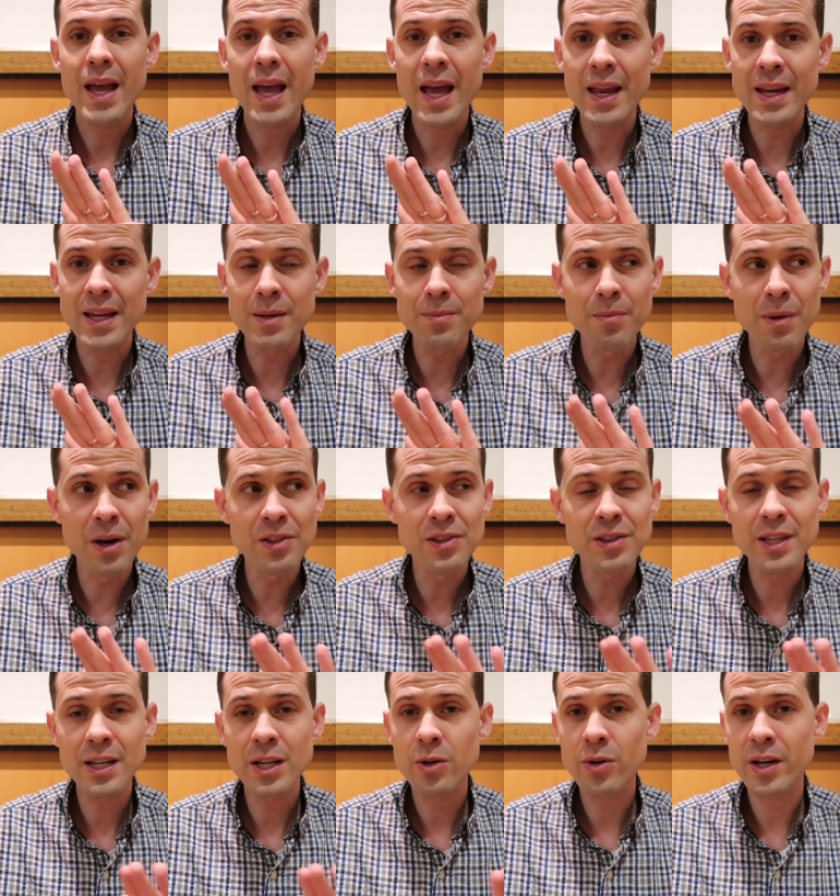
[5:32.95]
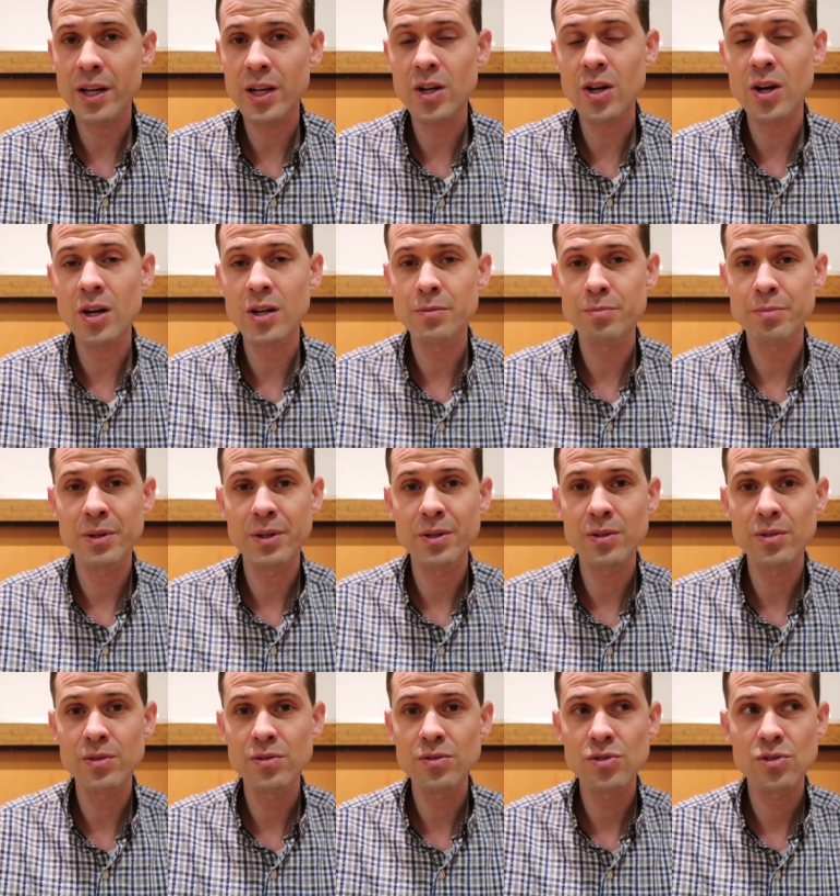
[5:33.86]
any monthly credit card
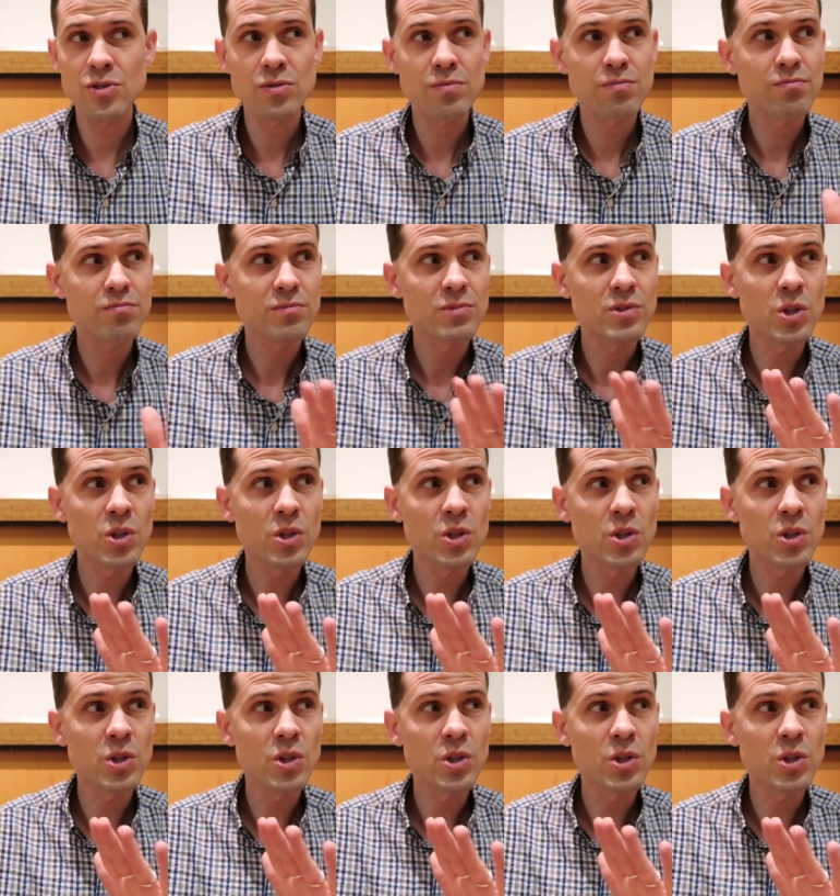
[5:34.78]
bills,